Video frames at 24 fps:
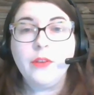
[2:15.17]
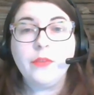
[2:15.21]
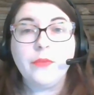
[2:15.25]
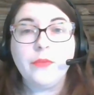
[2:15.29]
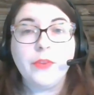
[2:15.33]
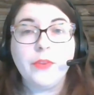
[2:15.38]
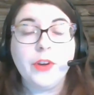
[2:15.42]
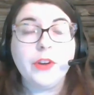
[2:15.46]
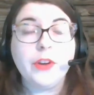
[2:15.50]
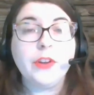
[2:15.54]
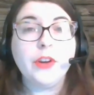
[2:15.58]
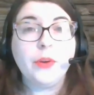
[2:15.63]

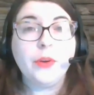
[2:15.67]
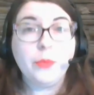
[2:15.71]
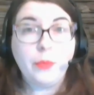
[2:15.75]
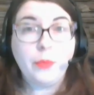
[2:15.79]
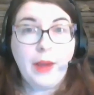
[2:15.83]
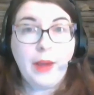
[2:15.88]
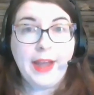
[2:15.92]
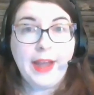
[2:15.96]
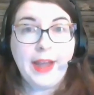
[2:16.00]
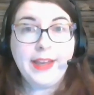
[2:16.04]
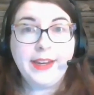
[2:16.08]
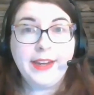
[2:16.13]
For your
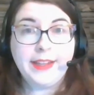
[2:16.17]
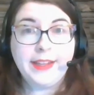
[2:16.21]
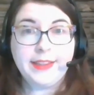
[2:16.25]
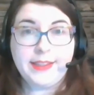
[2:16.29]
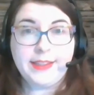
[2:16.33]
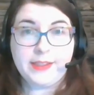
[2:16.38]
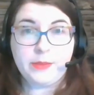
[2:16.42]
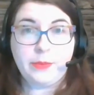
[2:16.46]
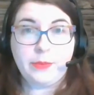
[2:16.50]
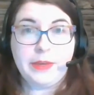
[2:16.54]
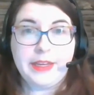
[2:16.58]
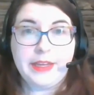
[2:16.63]
writing
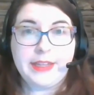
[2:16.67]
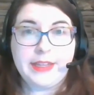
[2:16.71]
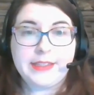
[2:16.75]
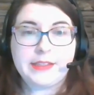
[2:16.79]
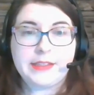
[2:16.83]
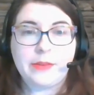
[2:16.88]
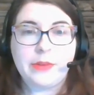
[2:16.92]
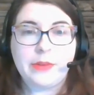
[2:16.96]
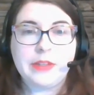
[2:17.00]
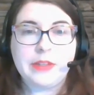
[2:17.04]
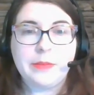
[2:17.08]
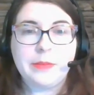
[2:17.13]
this week, it's
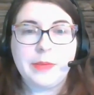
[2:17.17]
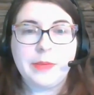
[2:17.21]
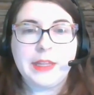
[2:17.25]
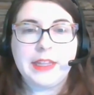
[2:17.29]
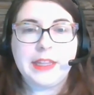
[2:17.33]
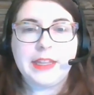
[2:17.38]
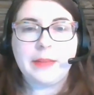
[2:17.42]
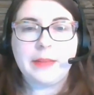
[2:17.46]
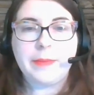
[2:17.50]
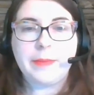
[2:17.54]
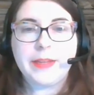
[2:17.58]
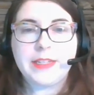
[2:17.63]
going to be a
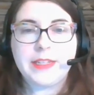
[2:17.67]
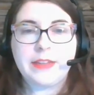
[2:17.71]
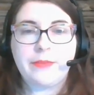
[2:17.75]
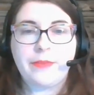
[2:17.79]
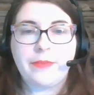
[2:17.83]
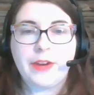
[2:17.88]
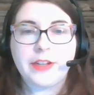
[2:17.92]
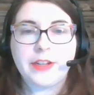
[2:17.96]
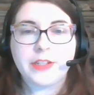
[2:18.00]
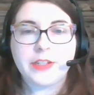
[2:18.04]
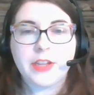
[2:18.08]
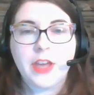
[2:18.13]
little bit
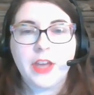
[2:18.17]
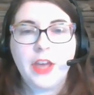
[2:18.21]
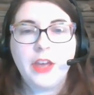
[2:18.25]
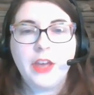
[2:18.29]
different.